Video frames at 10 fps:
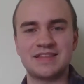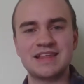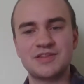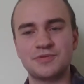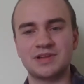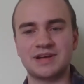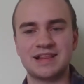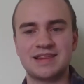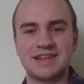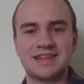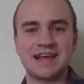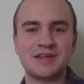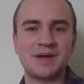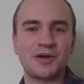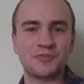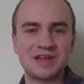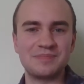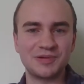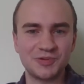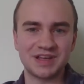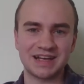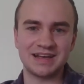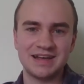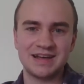the Israelites set about rebuilding